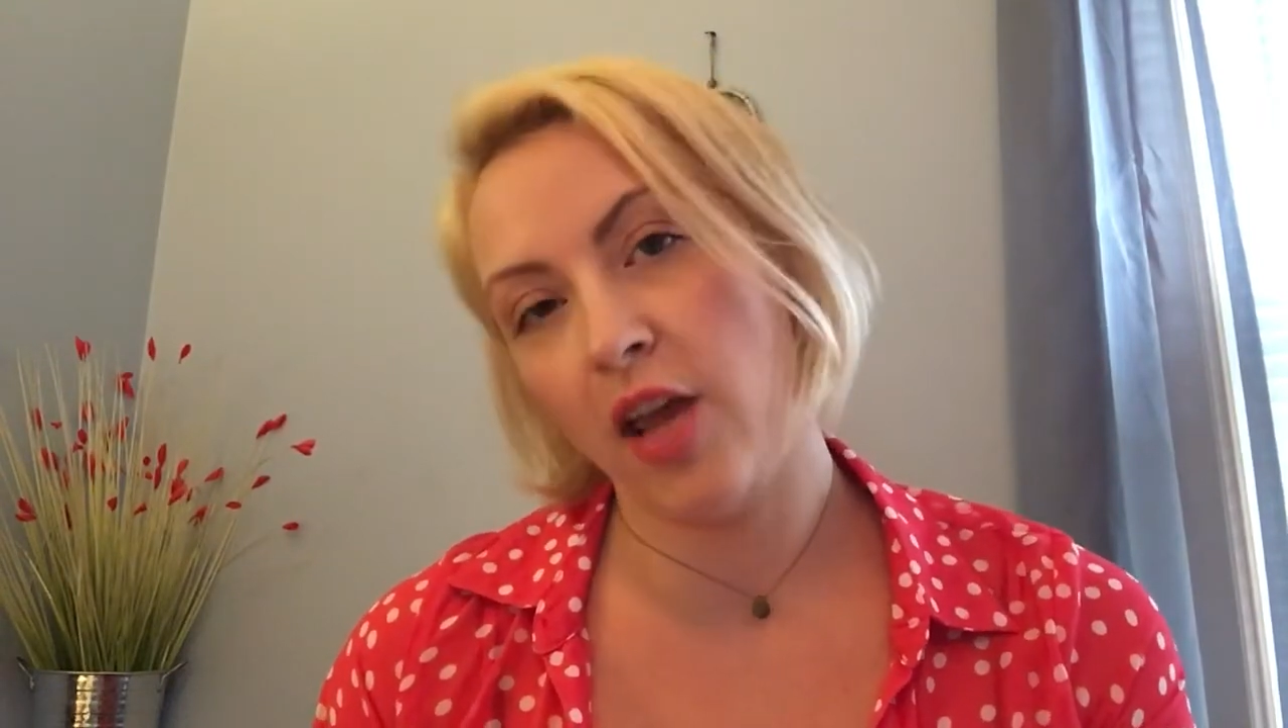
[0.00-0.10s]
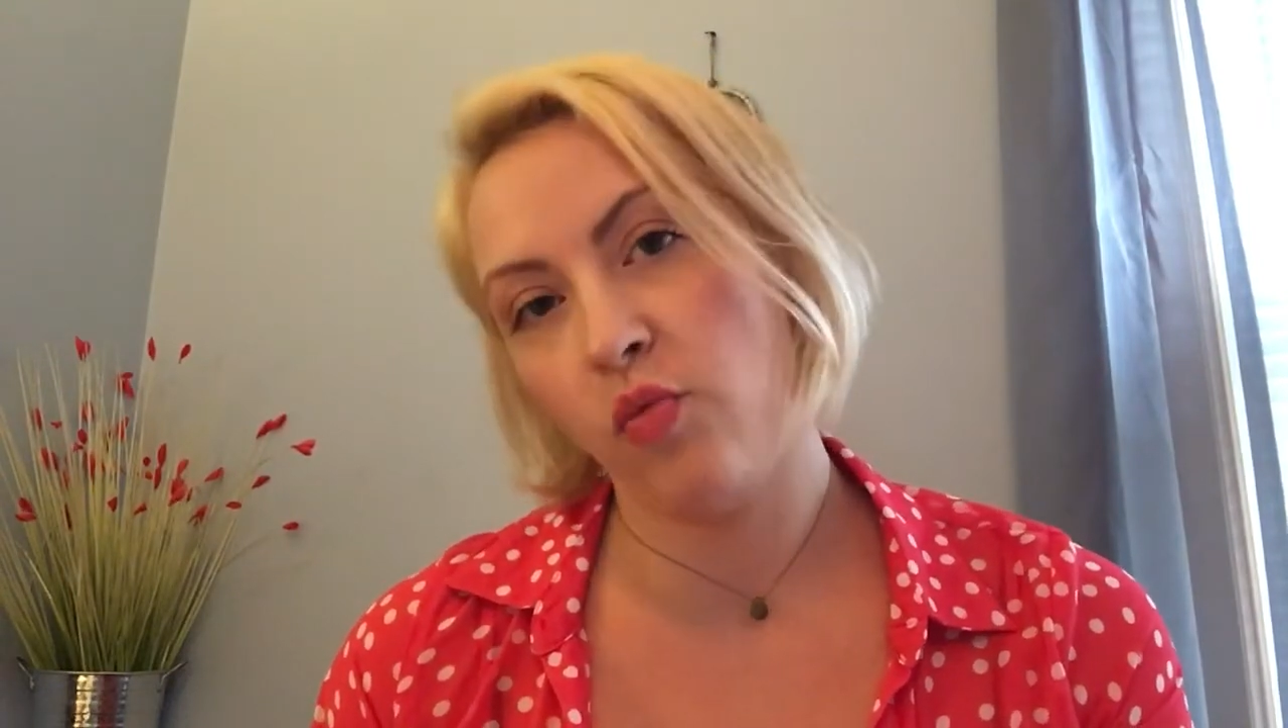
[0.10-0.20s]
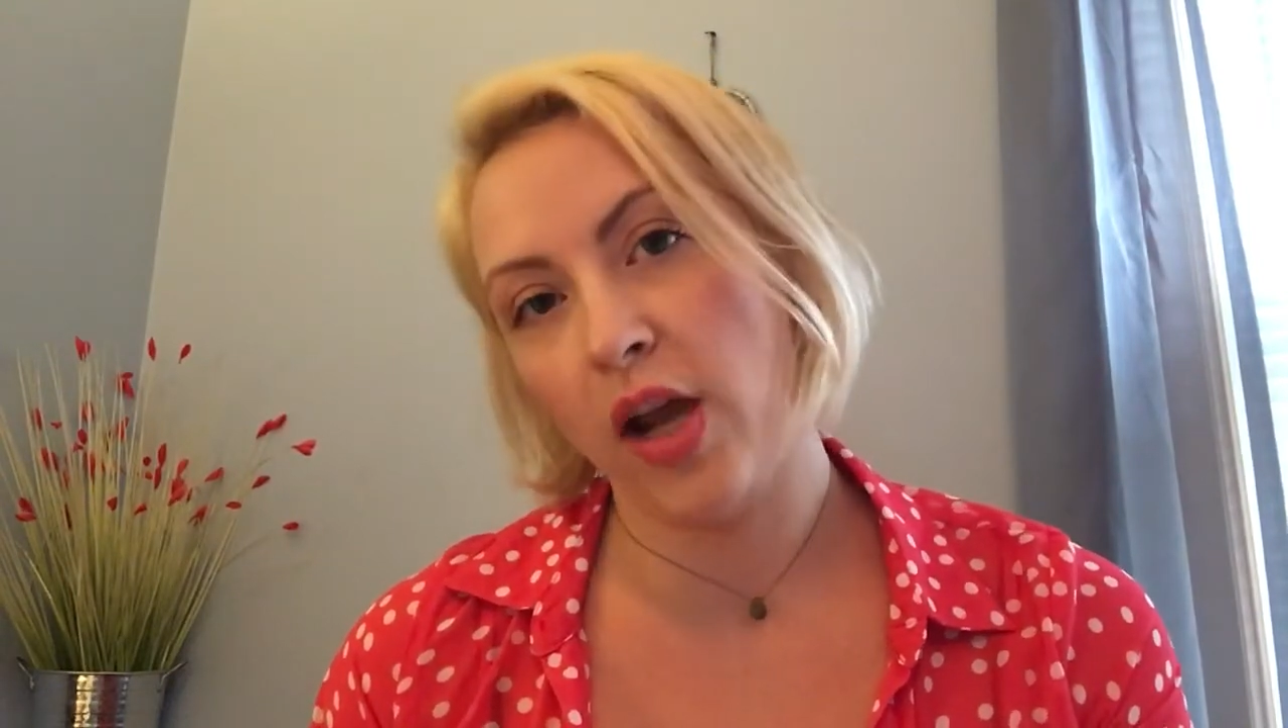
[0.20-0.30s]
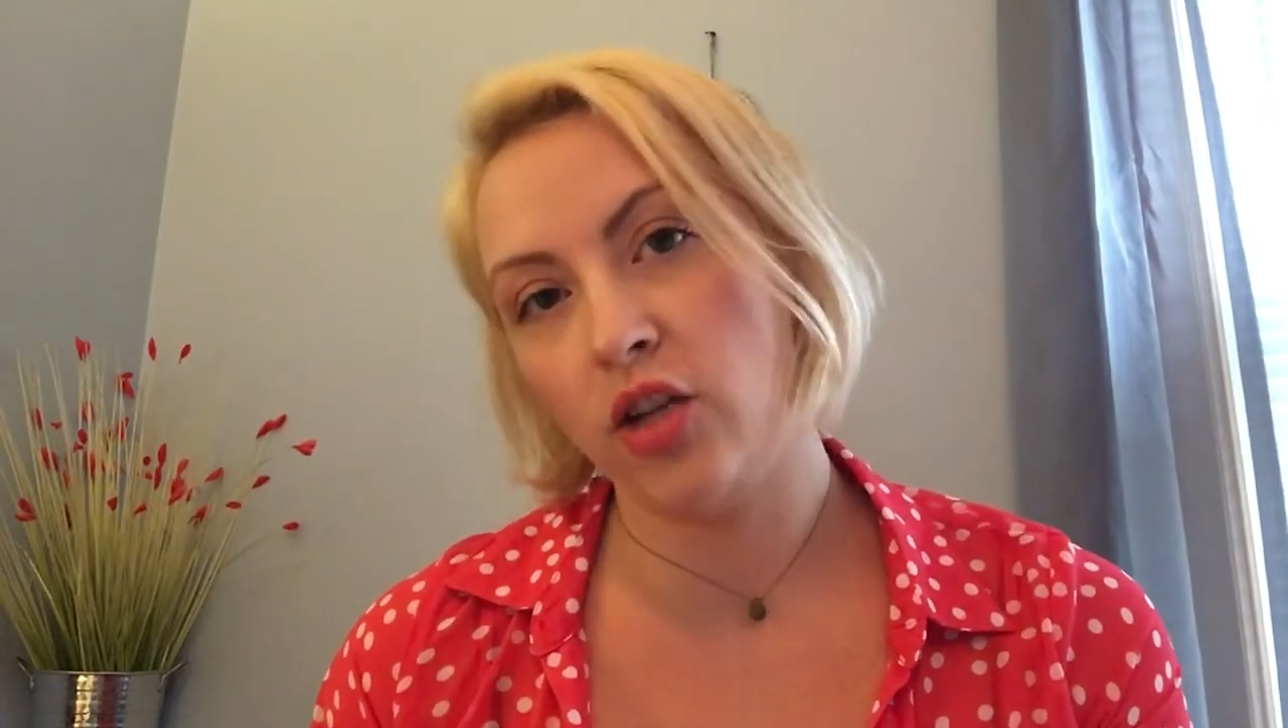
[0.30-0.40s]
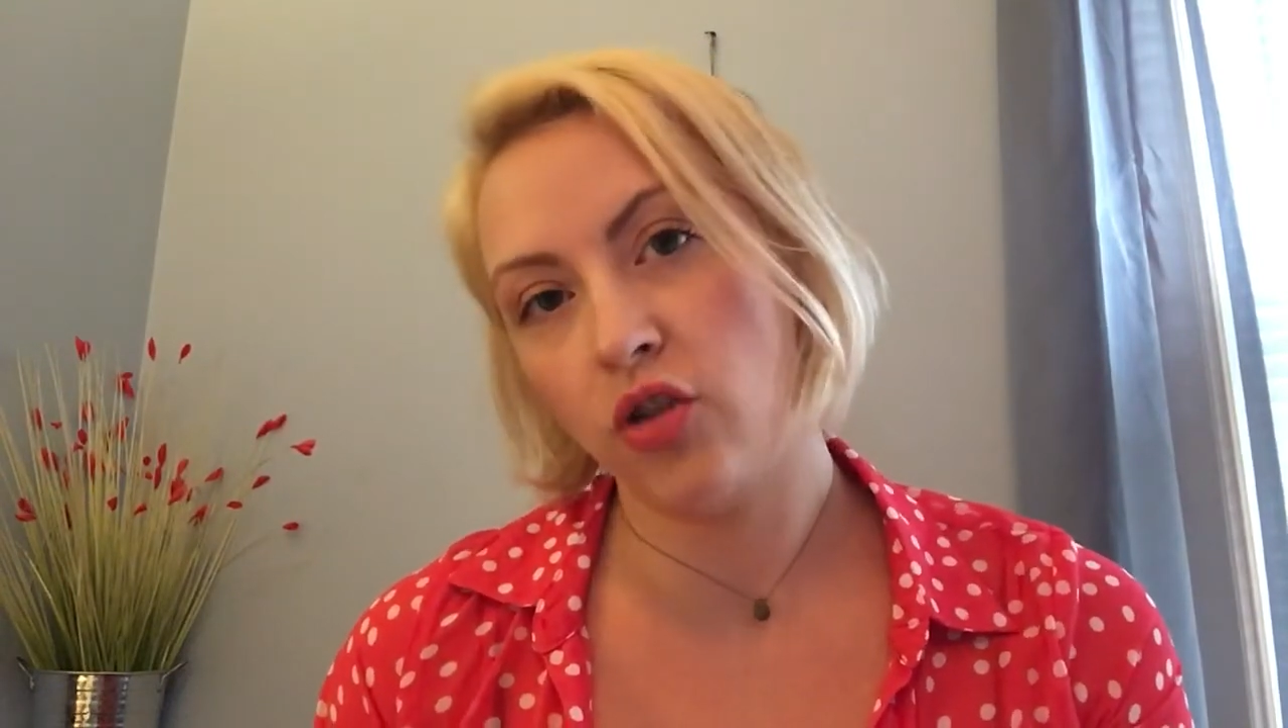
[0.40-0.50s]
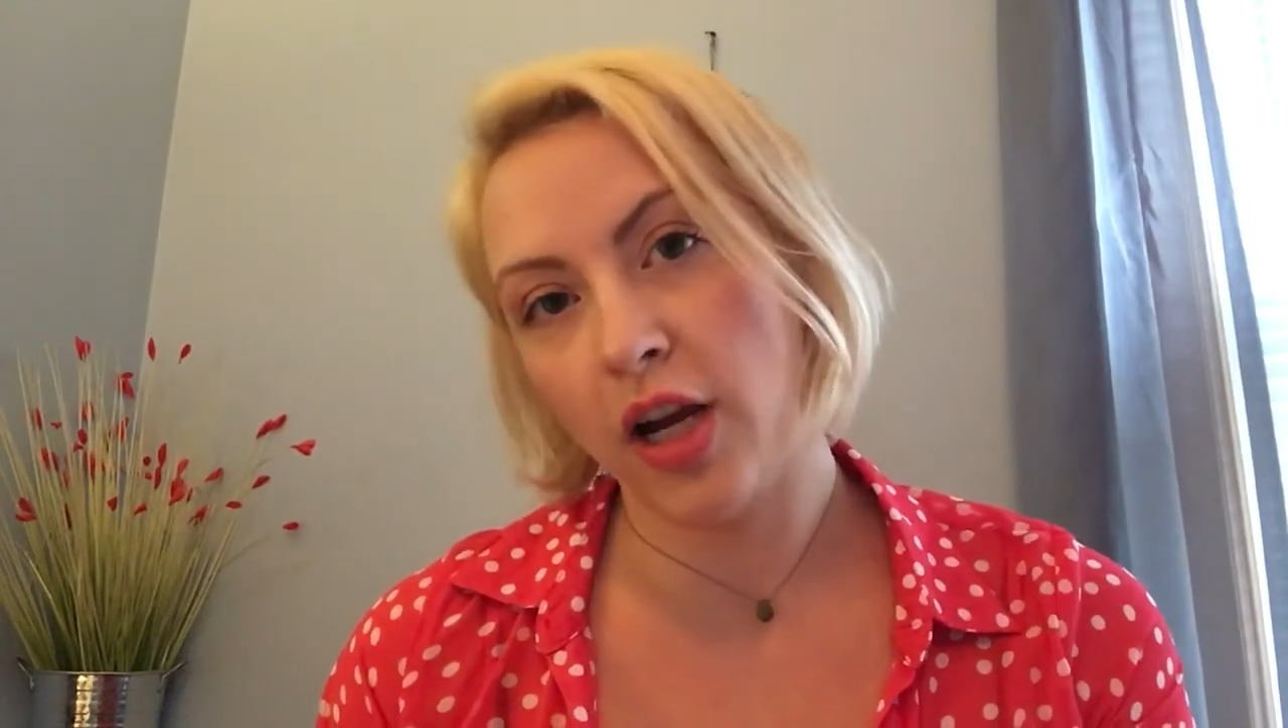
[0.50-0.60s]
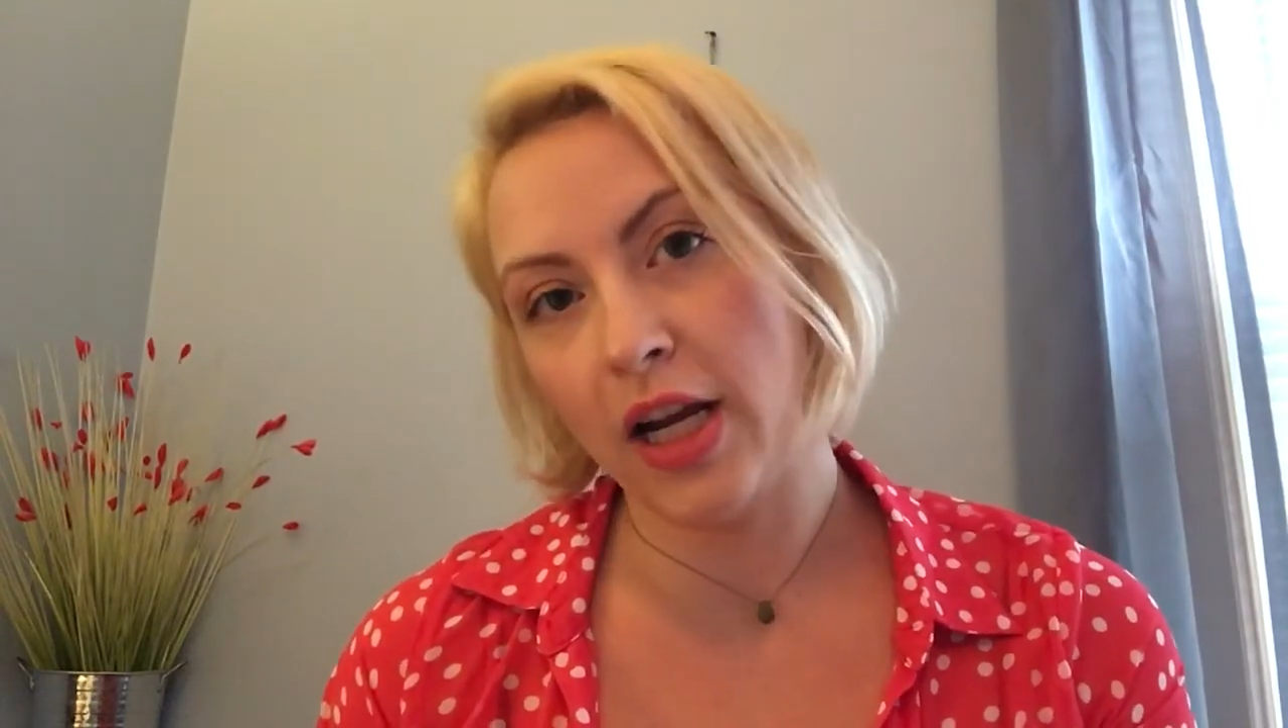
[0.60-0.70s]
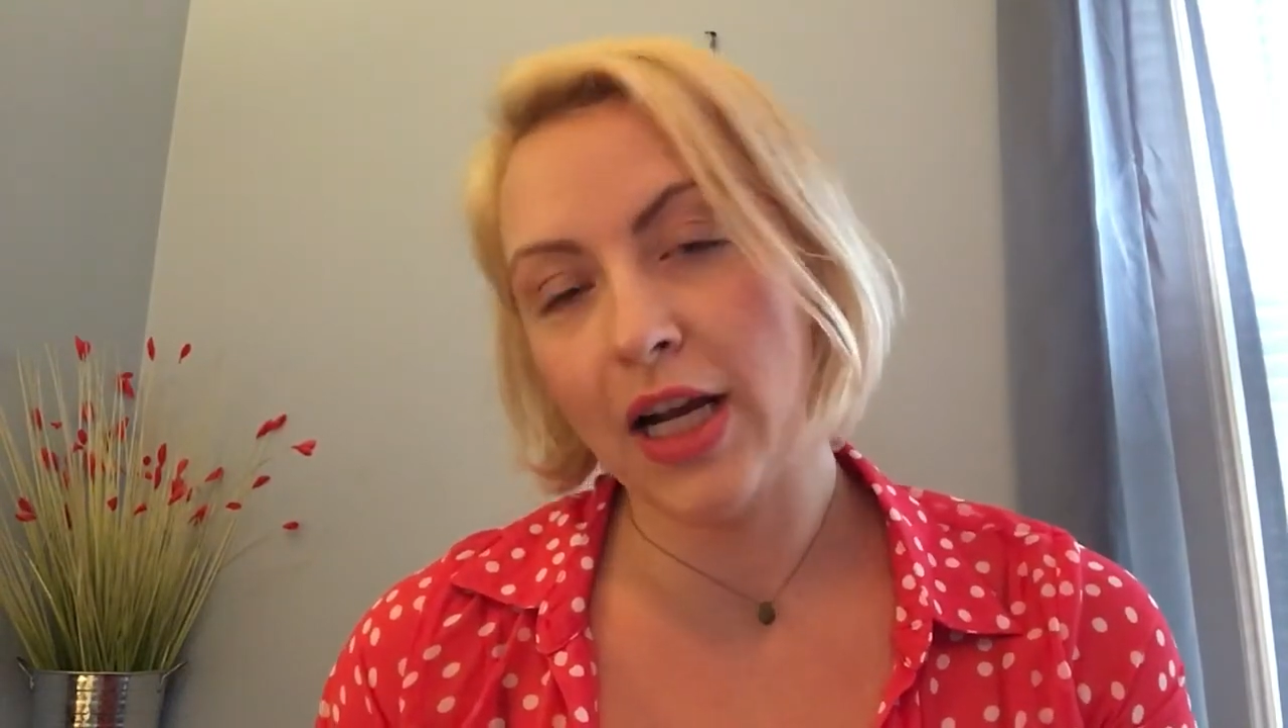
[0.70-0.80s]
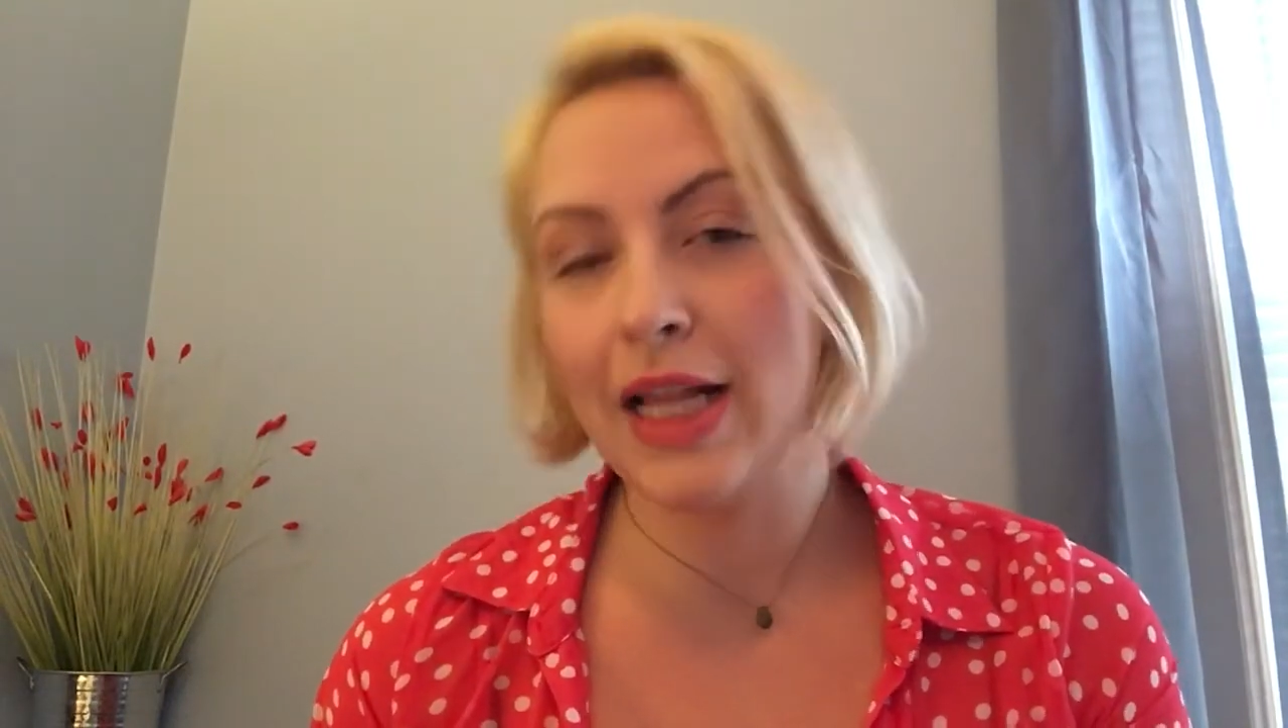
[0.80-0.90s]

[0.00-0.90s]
a weight training